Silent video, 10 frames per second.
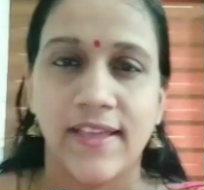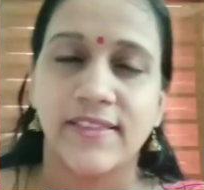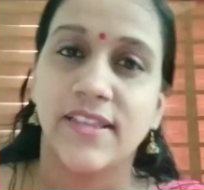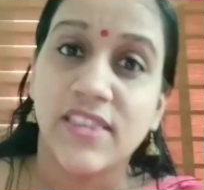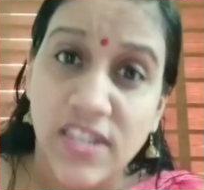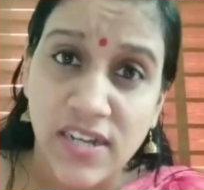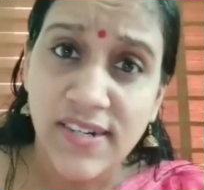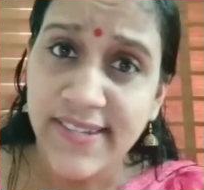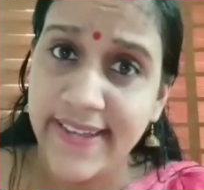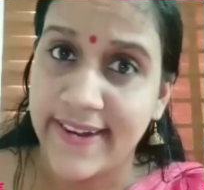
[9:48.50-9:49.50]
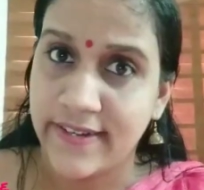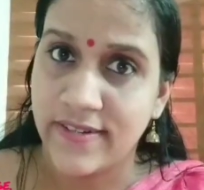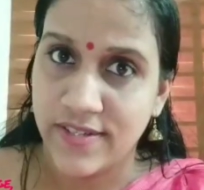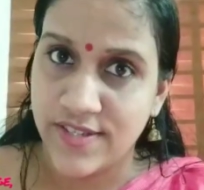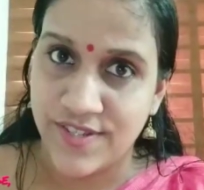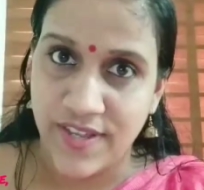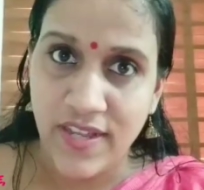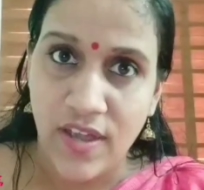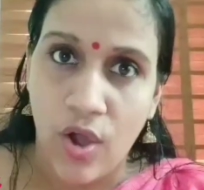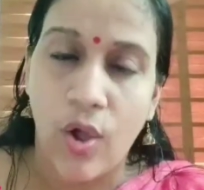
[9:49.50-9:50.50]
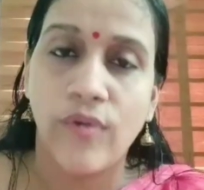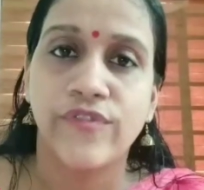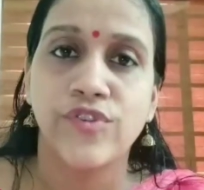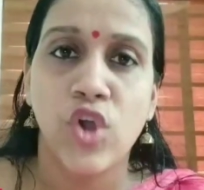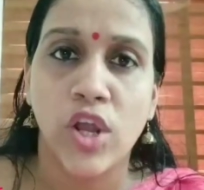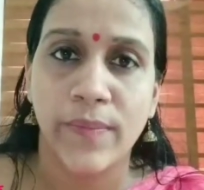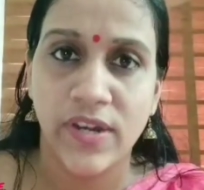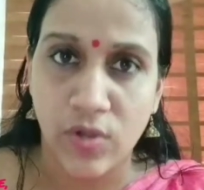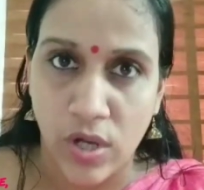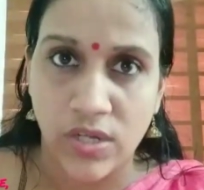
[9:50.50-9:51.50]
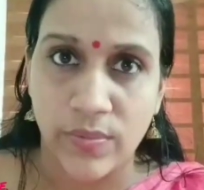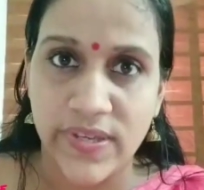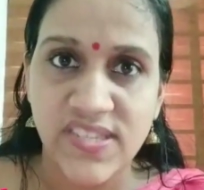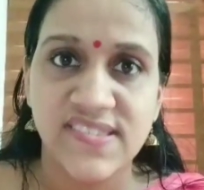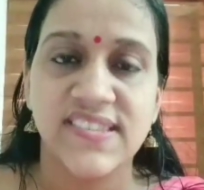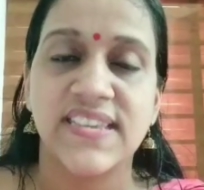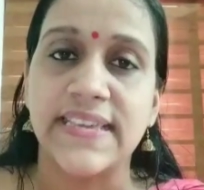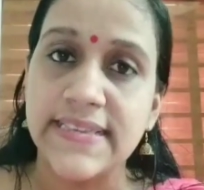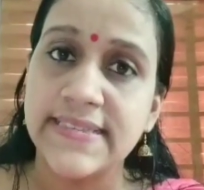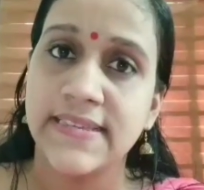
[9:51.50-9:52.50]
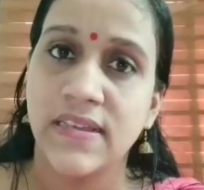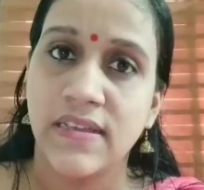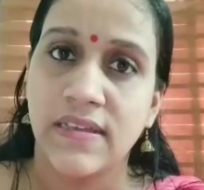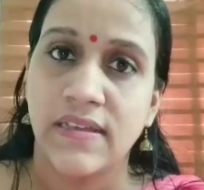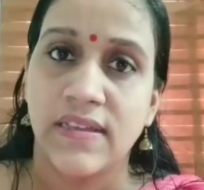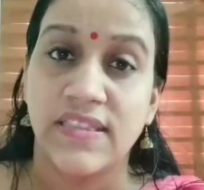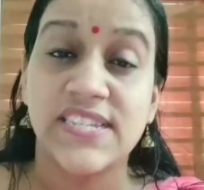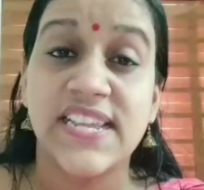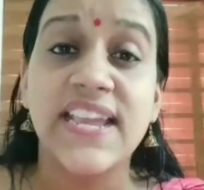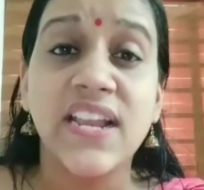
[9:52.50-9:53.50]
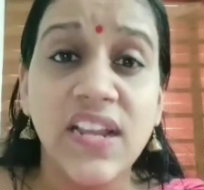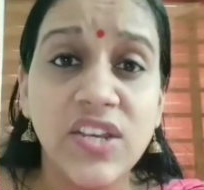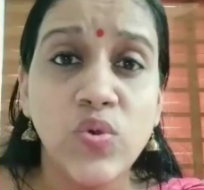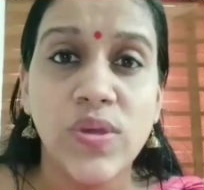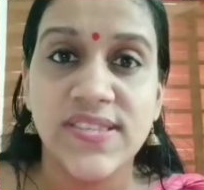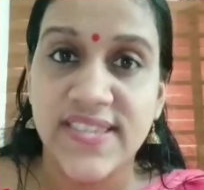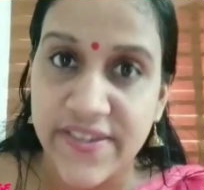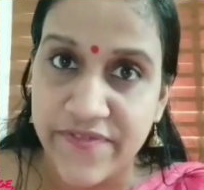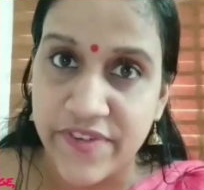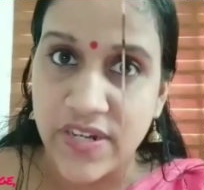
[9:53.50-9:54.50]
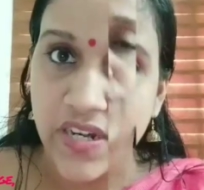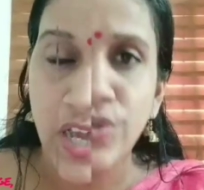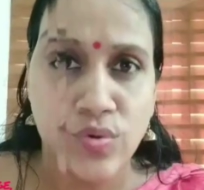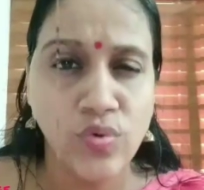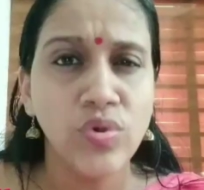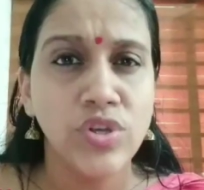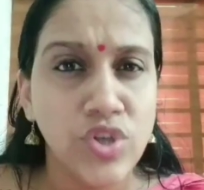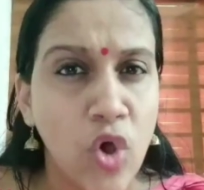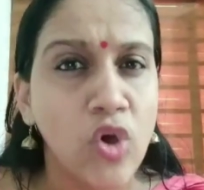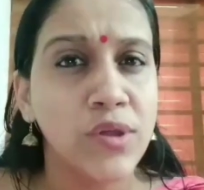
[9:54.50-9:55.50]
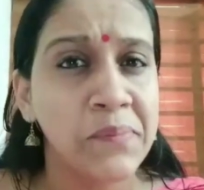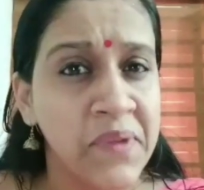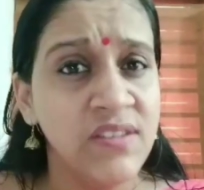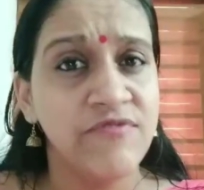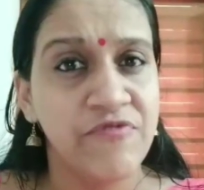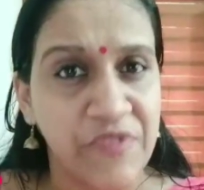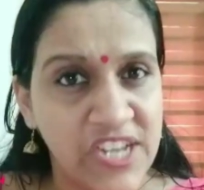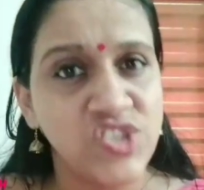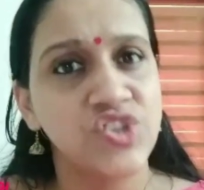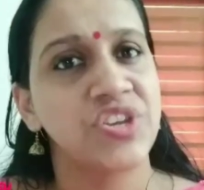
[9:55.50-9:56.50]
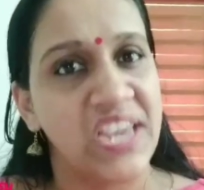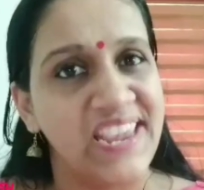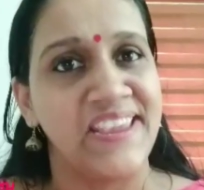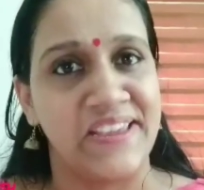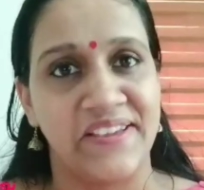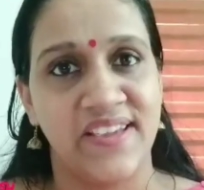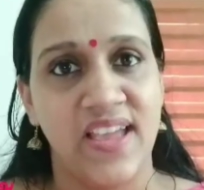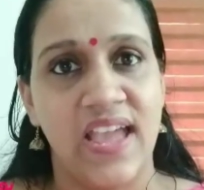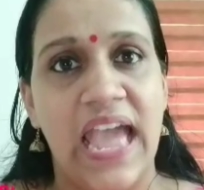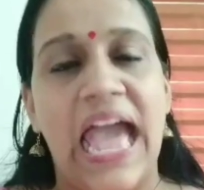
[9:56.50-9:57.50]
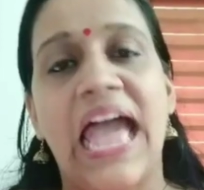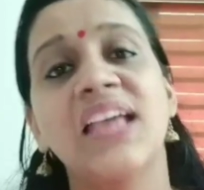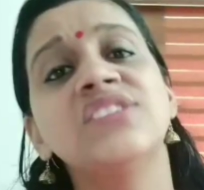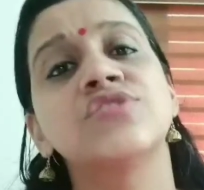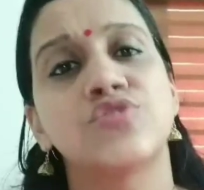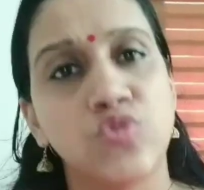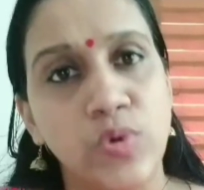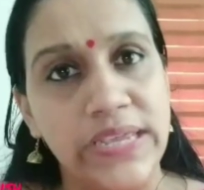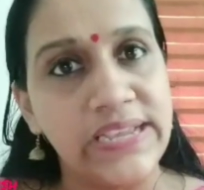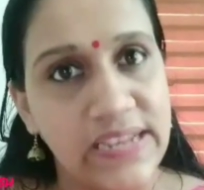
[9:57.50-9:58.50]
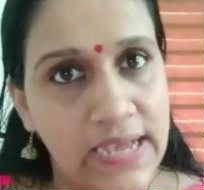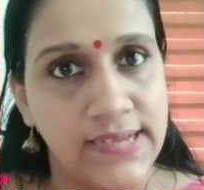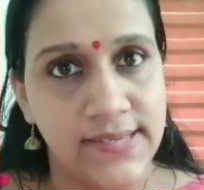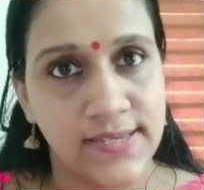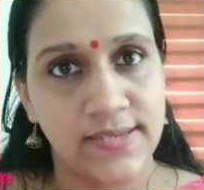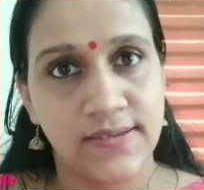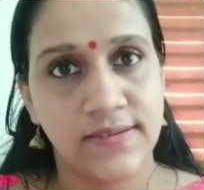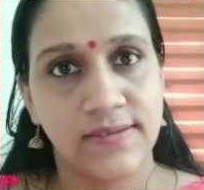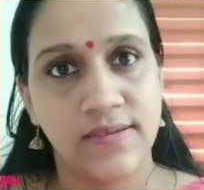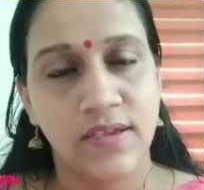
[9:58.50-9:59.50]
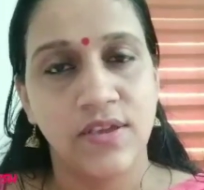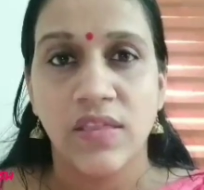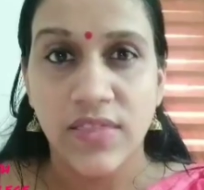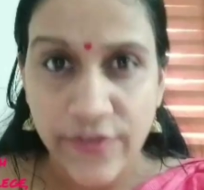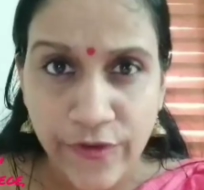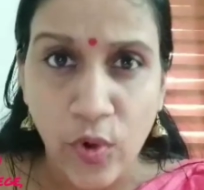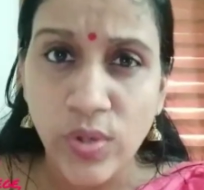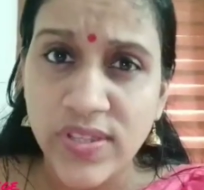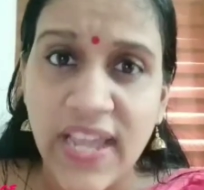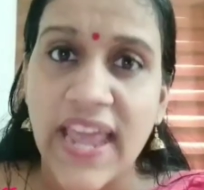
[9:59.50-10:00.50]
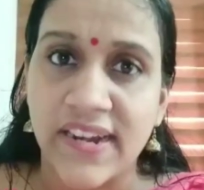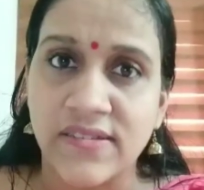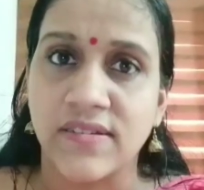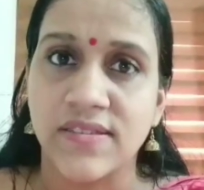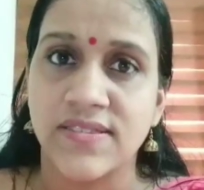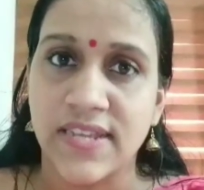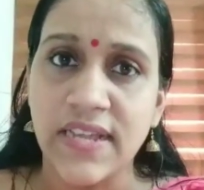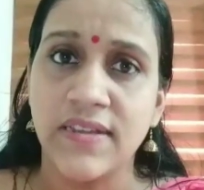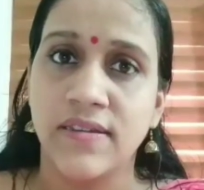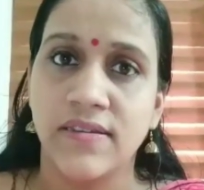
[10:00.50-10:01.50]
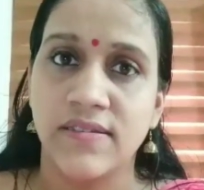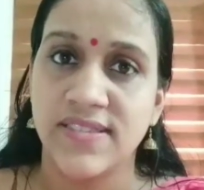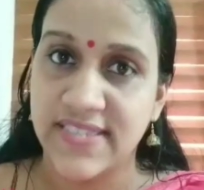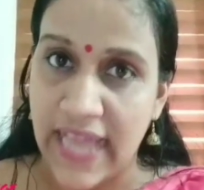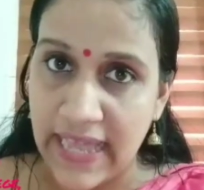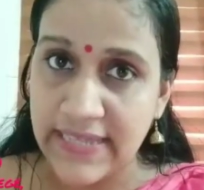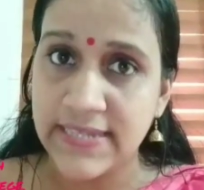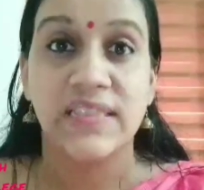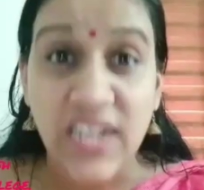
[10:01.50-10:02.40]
The third characteristic of Norman conquest is that England was given a new Norman French king and ruling class. The fourth characteristic is that the